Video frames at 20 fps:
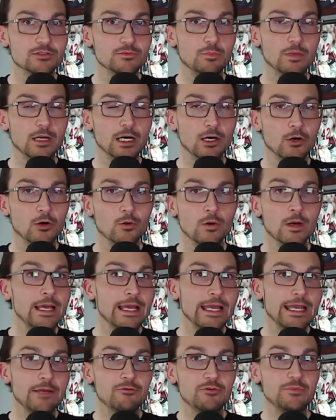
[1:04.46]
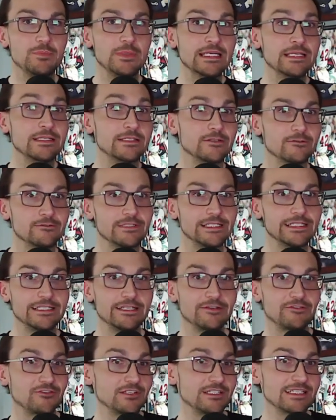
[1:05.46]
beau, it would be a totally
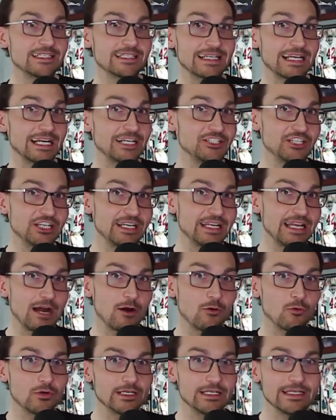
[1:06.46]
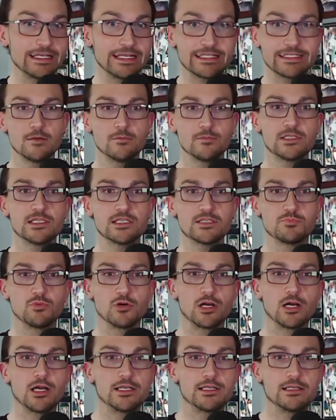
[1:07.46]
different discussion now, wouldn't it? But this
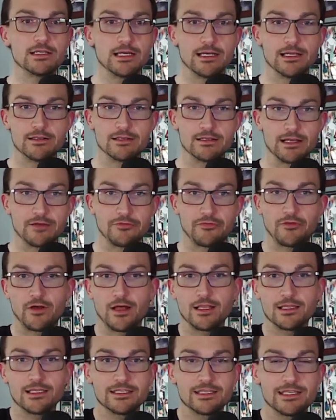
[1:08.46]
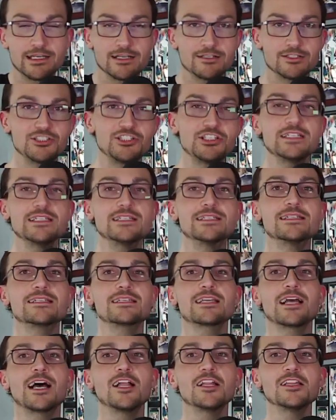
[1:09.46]
broad, Afala there, she
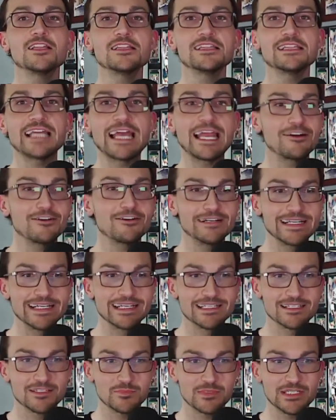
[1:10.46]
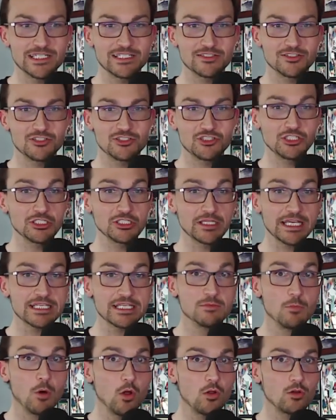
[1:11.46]
is hilarious because she
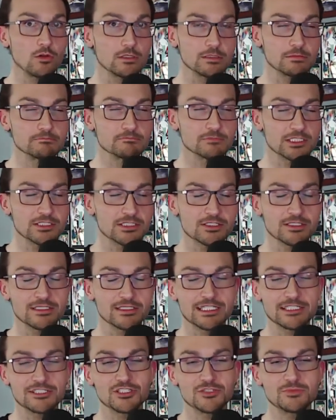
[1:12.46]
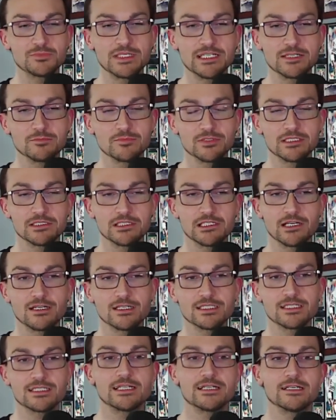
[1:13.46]
likes him old. Let's just be completely
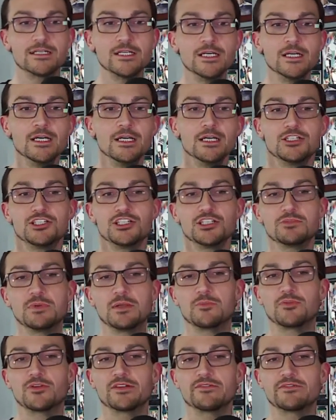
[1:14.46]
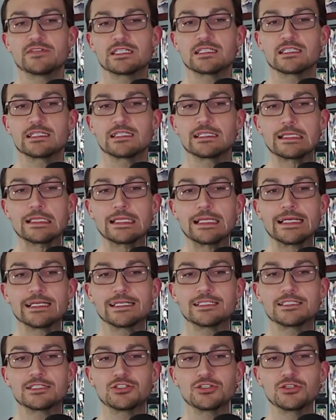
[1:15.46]
honest here. She's been previously
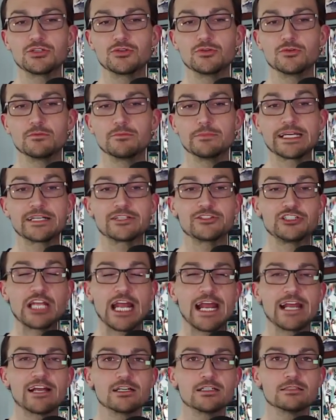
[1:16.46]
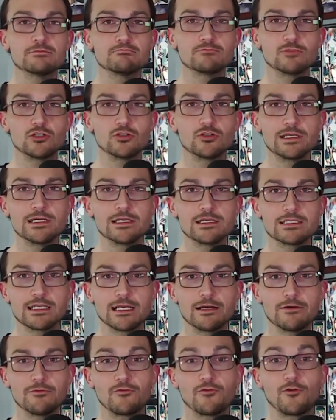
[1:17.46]
linked to Mick Jagger, who is
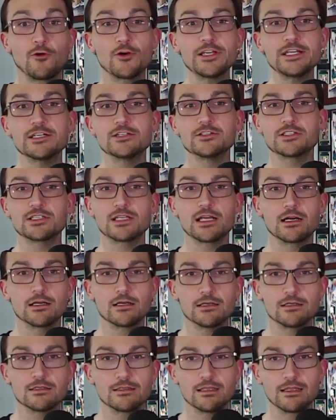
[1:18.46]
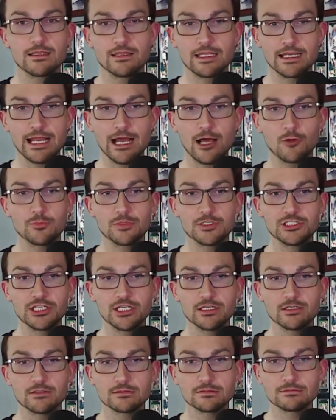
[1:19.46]
4 years younger than Al
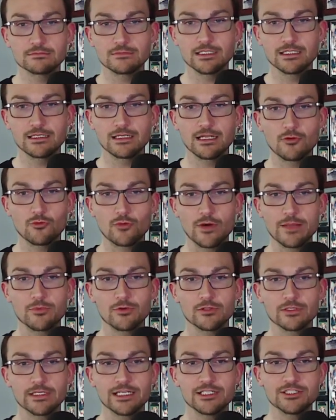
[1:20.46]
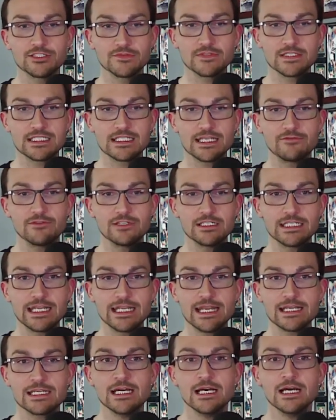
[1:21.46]
Pacino, a ripe old age of
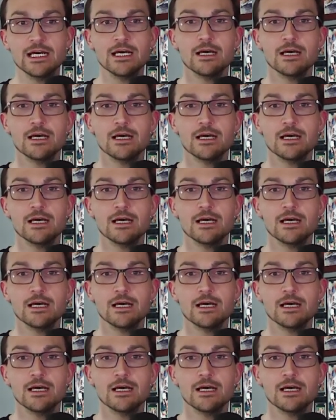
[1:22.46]
78.